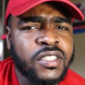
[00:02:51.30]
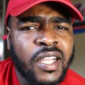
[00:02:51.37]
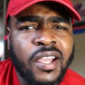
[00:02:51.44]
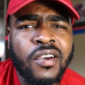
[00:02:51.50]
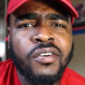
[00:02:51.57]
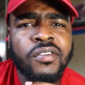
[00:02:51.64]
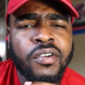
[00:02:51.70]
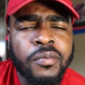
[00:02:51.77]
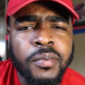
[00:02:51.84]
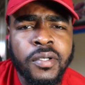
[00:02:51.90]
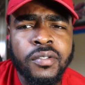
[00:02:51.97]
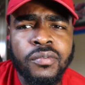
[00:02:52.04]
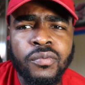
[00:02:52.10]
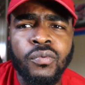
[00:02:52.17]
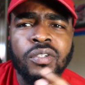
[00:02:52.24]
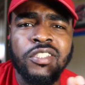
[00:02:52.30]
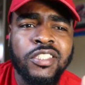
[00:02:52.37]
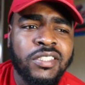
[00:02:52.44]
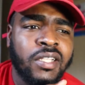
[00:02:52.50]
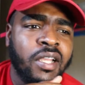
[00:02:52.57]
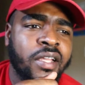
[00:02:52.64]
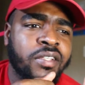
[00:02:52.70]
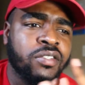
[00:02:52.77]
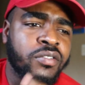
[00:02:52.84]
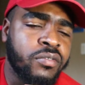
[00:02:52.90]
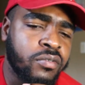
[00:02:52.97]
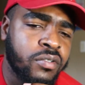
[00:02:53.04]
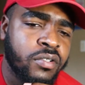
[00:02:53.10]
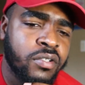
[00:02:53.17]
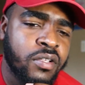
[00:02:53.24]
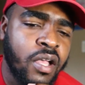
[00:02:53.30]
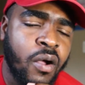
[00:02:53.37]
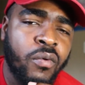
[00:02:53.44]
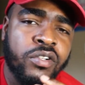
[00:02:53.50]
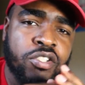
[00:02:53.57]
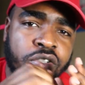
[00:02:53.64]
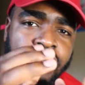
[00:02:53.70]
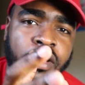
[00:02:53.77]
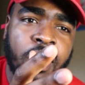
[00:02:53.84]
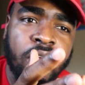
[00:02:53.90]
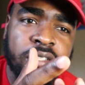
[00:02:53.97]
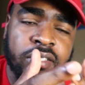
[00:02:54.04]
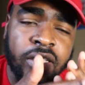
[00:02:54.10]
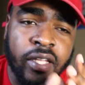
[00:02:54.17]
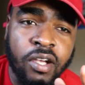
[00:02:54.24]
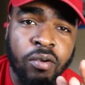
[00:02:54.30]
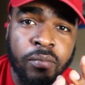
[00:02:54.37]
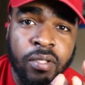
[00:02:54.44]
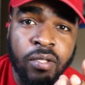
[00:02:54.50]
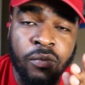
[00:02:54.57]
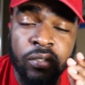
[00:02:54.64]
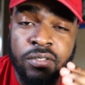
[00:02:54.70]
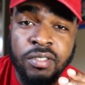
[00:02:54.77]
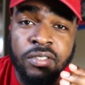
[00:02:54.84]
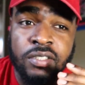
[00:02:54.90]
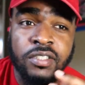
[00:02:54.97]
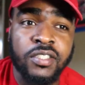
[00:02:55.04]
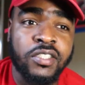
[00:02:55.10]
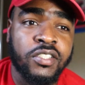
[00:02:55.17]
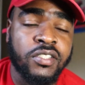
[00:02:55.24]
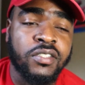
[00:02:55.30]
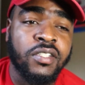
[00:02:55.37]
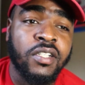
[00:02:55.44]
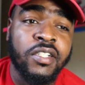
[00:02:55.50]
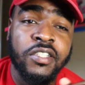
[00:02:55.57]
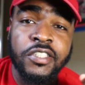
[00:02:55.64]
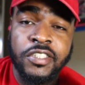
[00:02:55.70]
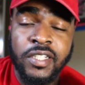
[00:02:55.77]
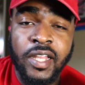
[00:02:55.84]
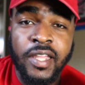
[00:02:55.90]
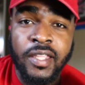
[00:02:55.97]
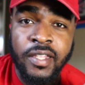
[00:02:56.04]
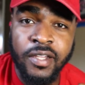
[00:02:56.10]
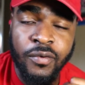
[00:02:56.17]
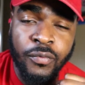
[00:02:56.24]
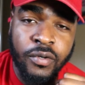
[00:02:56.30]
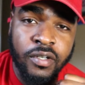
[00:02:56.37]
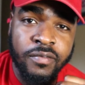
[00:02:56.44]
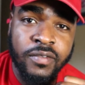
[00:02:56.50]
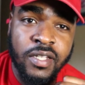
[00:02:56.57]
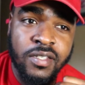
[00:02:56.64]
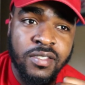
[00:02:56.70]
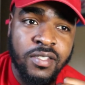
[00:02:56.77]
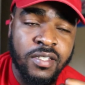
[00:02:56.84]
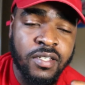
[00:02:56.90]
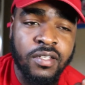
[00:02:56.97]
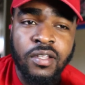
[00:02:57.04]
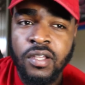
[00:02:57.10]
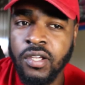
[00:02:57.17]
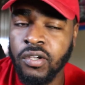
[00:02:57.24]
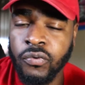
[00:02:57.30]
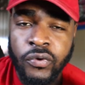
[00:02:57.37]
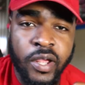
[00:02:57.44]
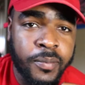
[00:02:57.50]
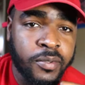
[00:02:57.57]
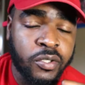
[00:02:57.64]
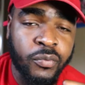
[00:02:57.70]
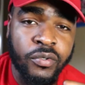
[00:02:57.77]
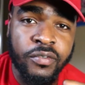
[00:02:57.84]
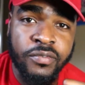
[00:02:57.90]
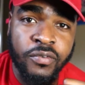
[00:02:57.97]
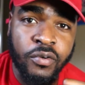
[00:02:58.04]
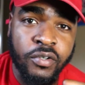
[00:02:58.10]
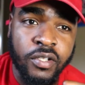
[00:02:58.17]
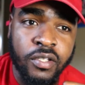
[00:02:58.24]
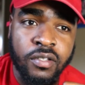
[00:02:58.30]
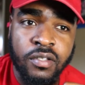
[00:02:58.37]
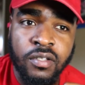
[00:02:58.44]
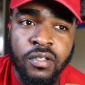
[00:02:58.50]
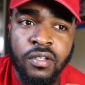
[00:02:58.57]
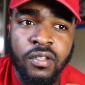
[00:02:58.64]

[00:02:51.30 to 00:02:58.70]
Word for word: I don't know, bro, what should I do? I want you guys to help me with this decision. Should I get rid of Dusty, grab a three forty,